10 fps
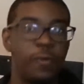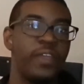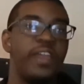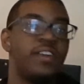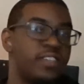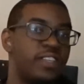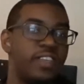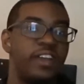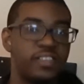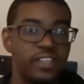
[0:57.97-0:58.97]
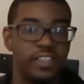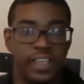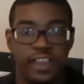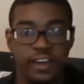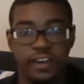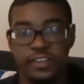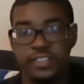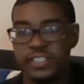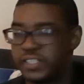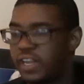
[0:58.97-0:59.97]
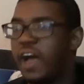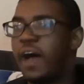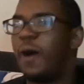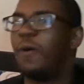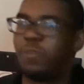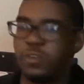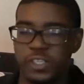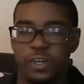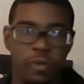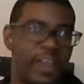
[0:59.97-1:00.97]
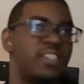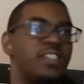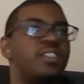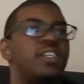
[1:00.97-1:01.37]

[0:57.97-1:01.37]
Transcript: years and years and years, for generations